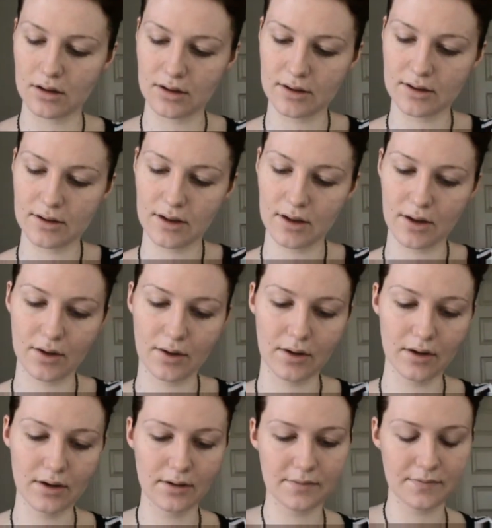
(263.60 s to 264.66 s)
So
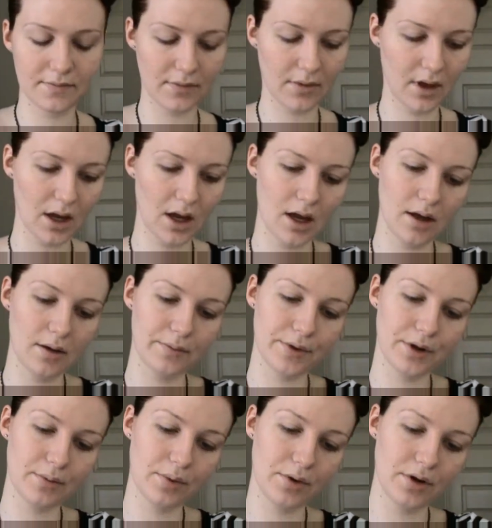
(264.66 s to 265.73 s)
I'm
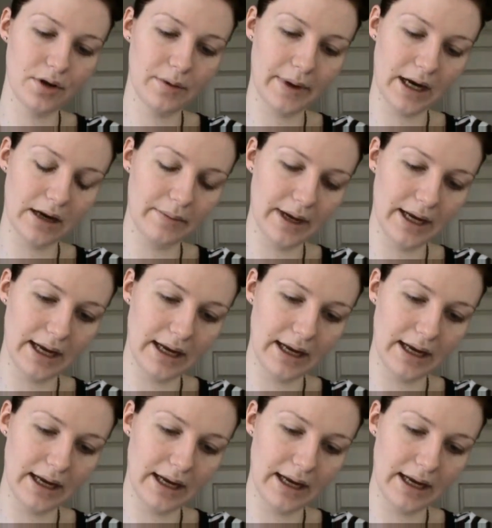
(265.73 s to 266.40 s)
going to pour it on the back of my